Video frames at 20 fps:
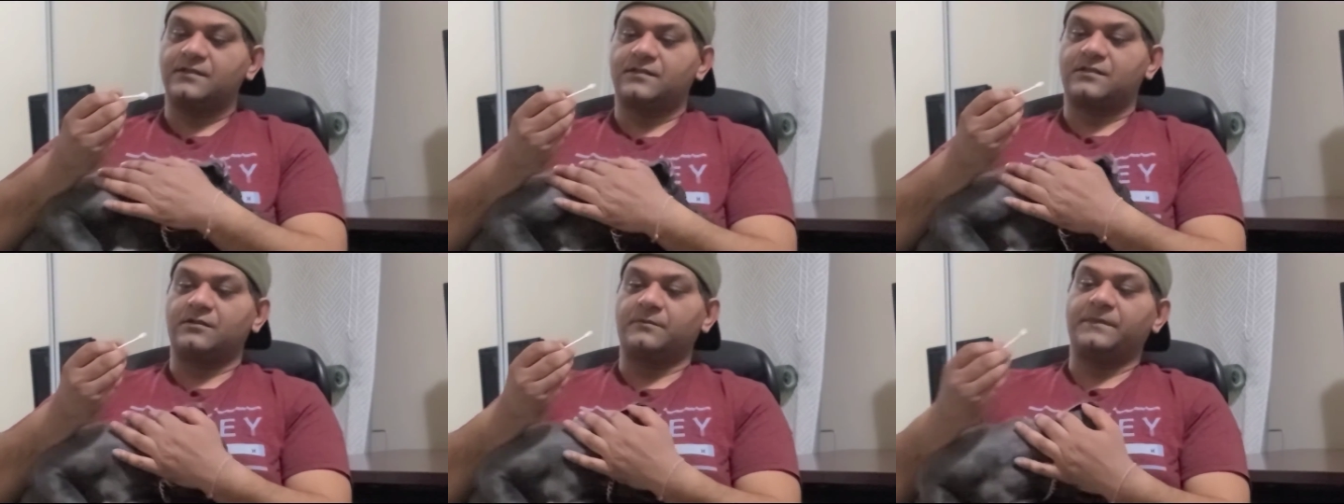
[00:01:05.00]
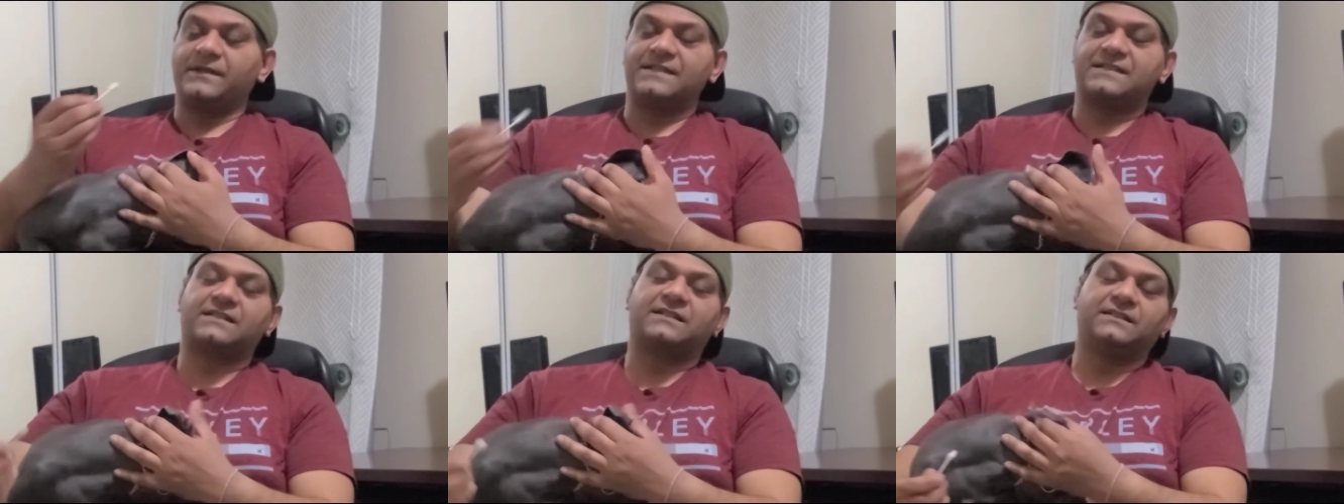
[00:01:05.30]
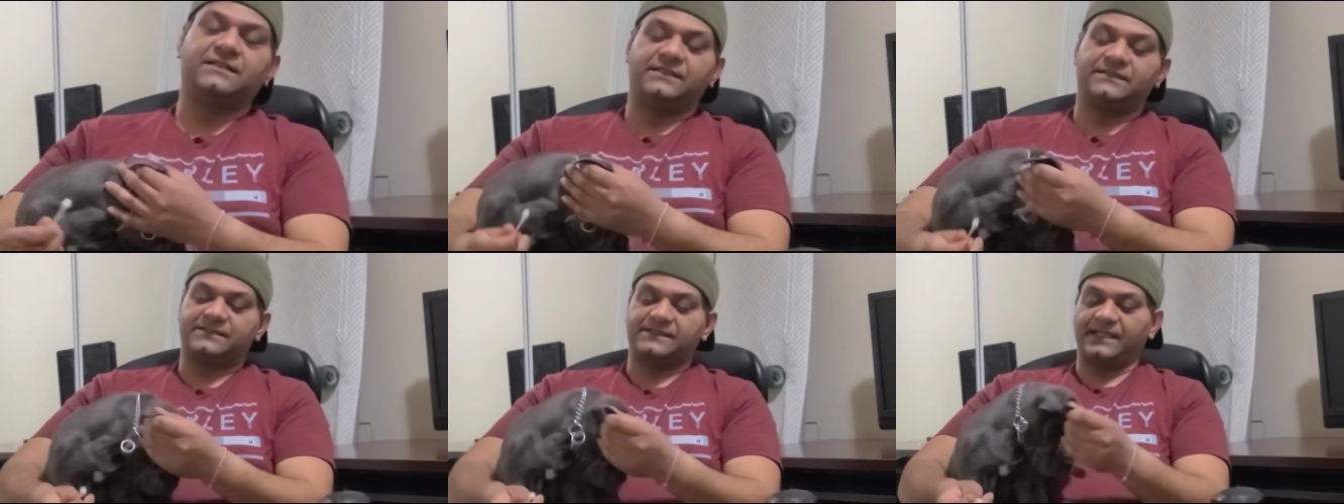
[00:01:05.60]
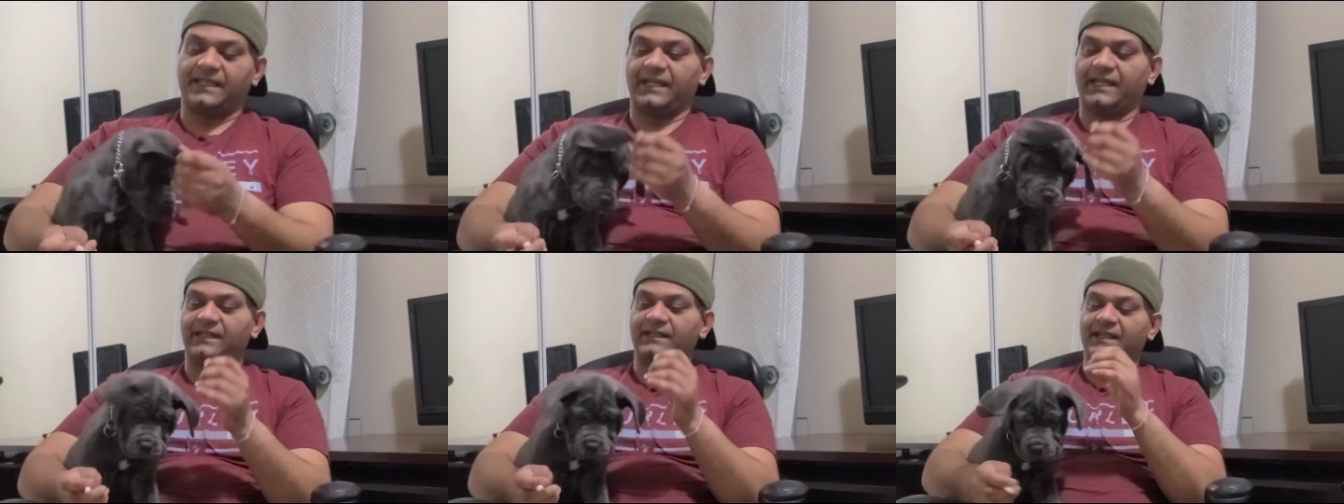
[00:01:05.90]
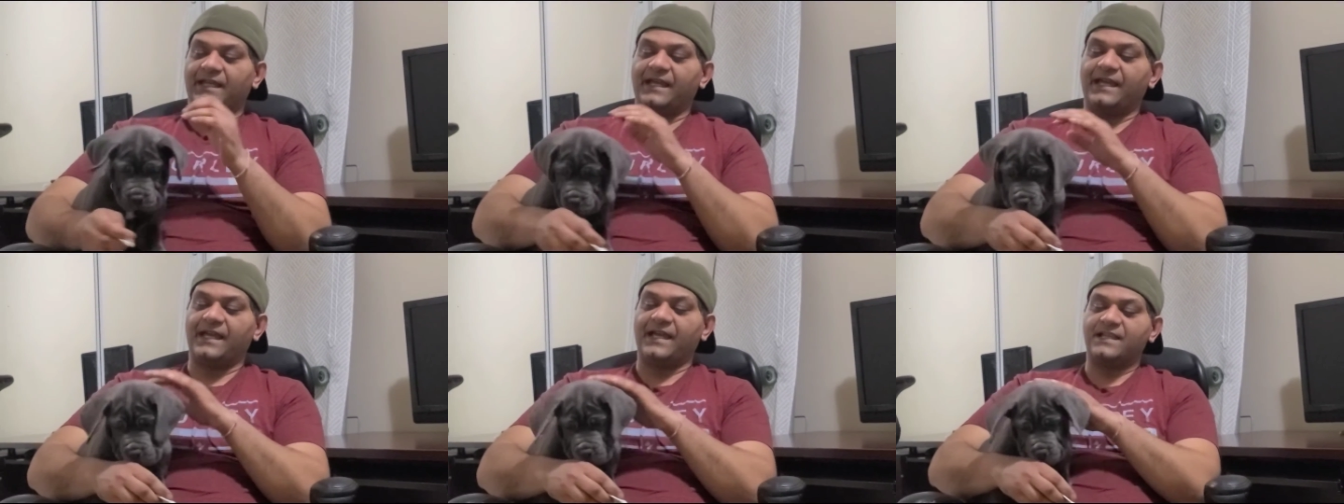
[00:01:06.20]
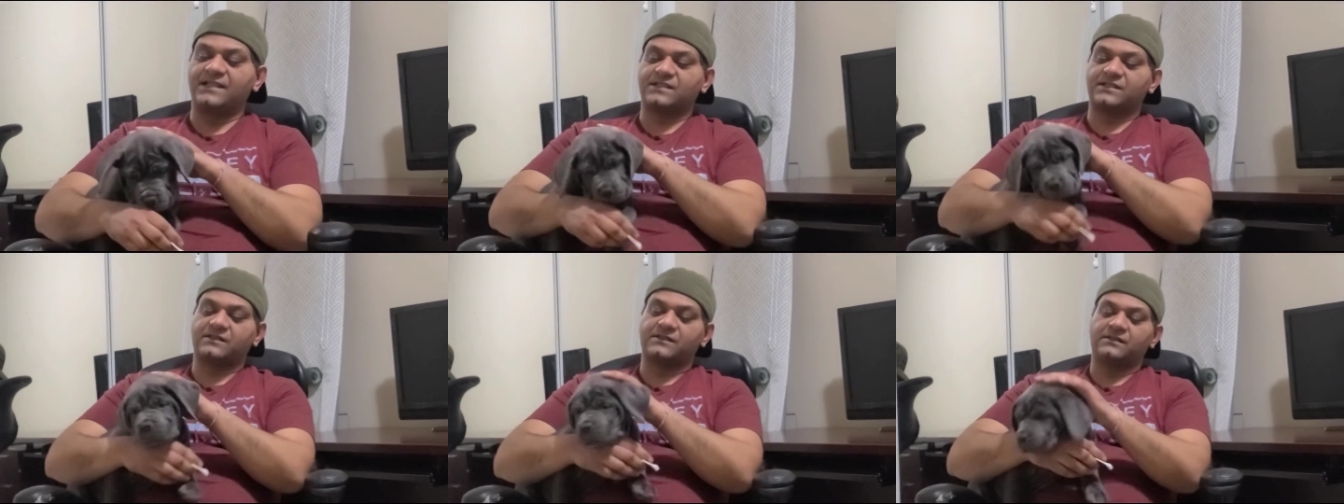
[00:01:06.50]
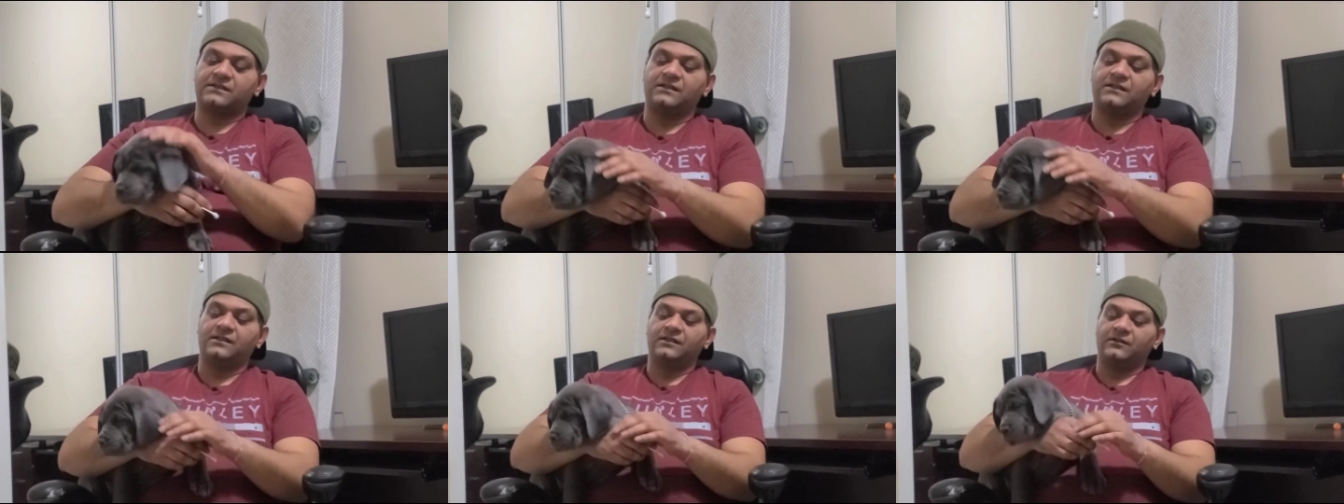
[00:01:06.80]
So basically Zane has
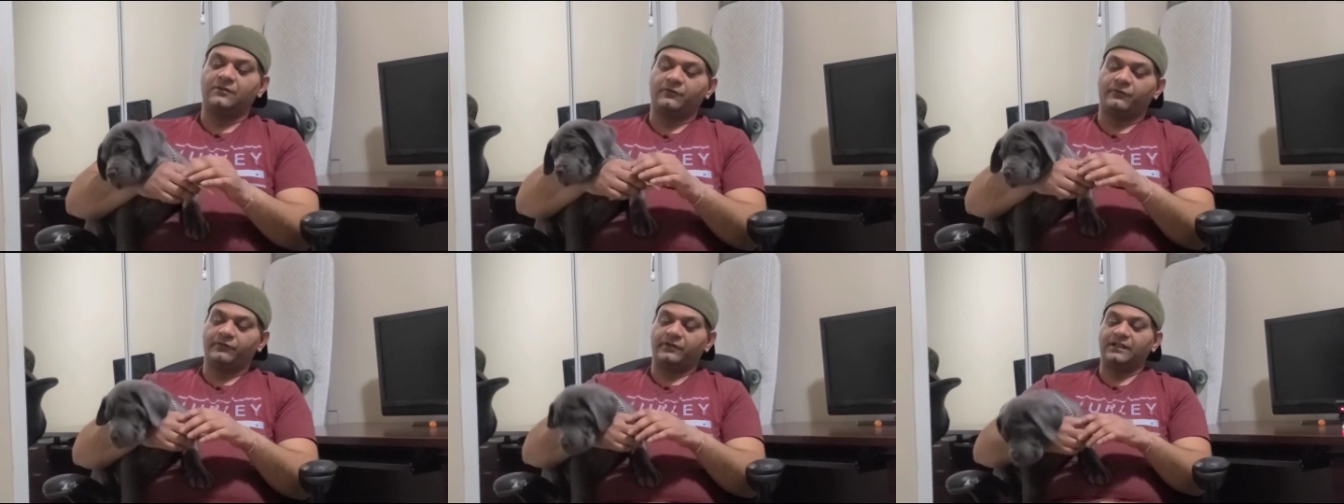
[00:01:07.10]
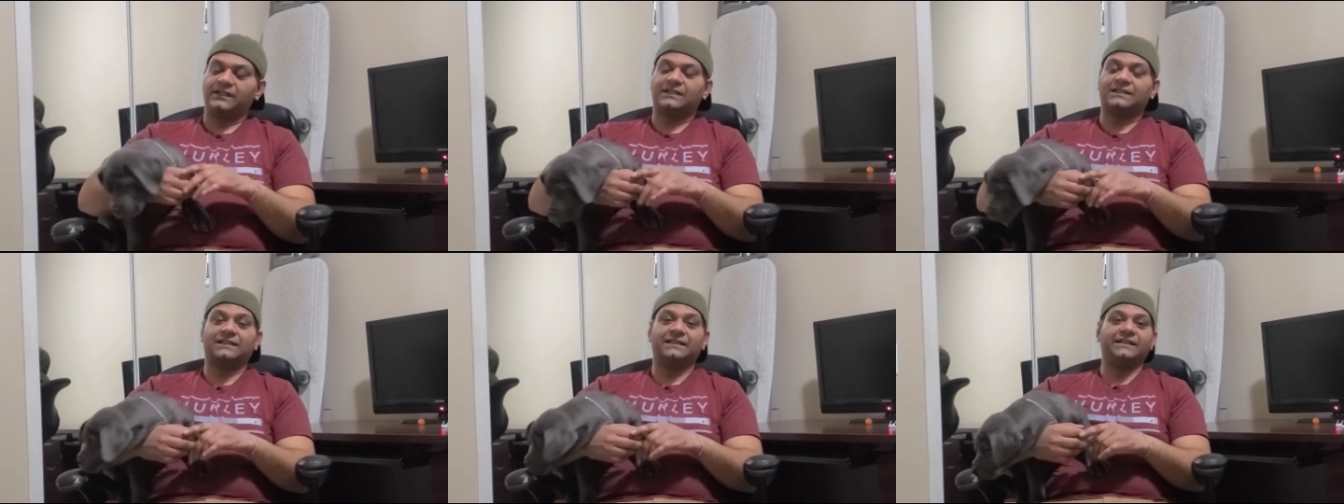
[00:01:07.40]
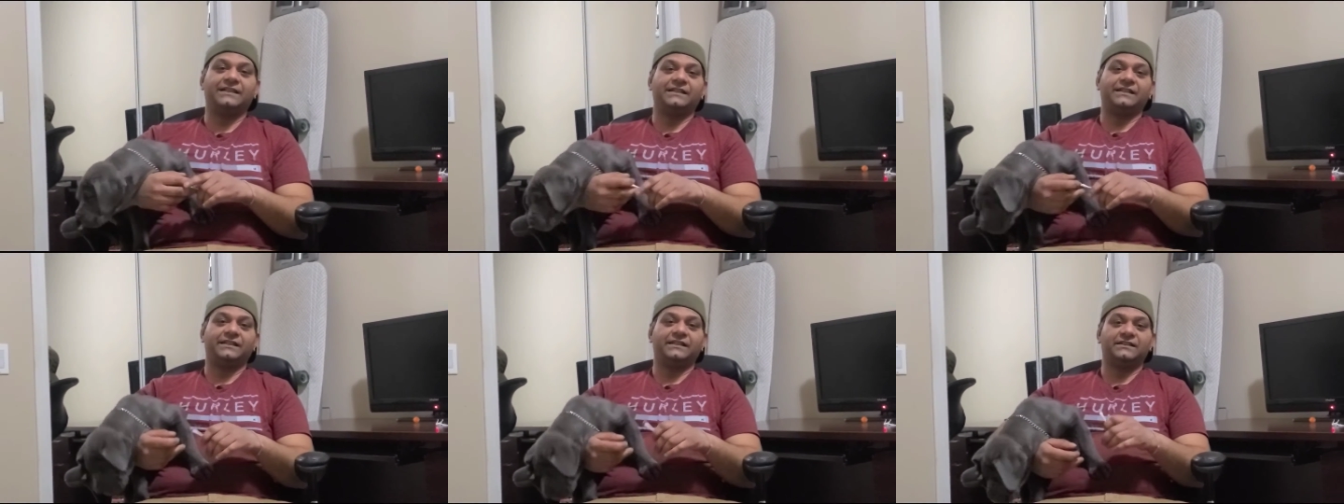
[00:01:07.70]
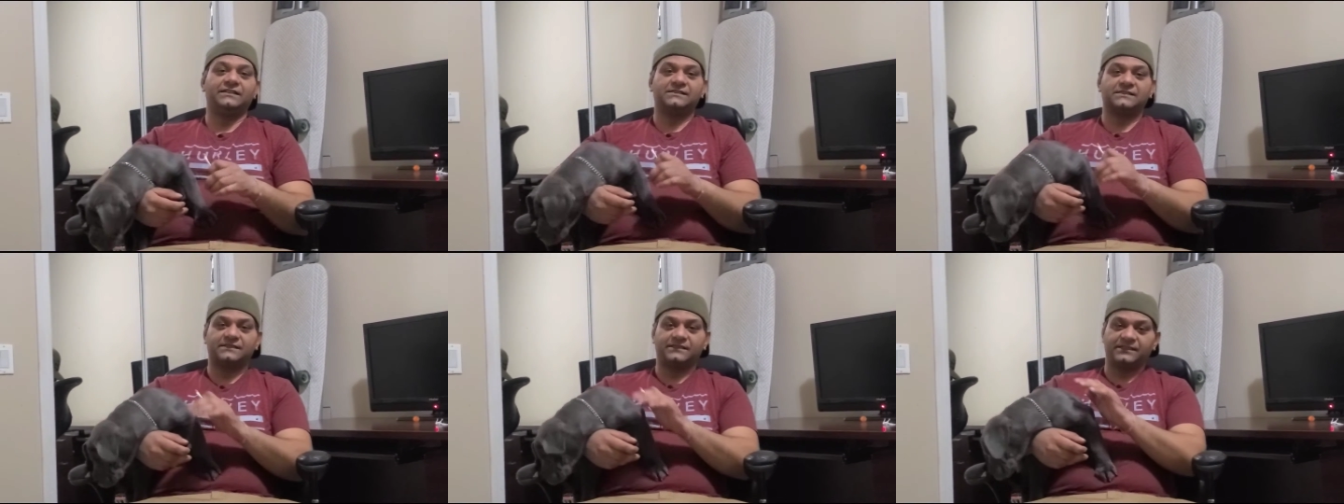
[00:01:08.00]
very clean ears.